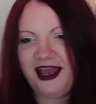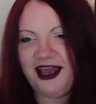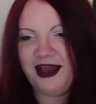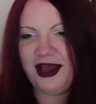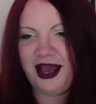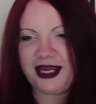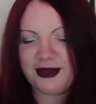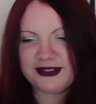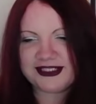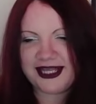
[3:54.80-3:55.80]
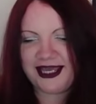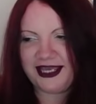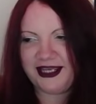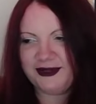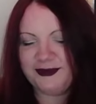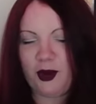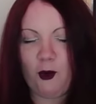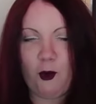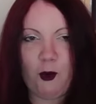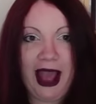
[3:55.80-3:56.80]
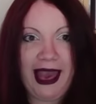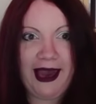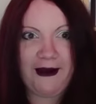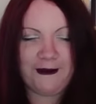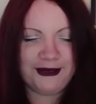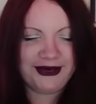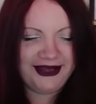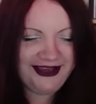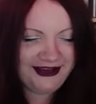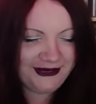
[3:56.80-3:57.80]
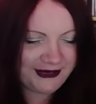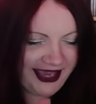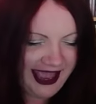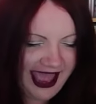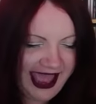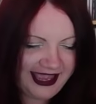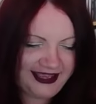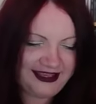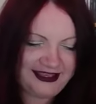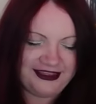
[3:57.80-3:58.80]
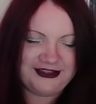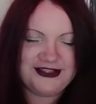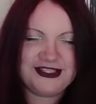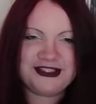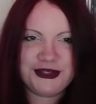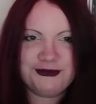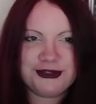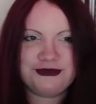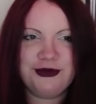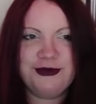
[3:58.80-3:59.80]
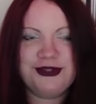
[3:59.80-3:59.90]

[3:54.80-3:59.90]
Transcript: And I was like, wow, okay, there is so much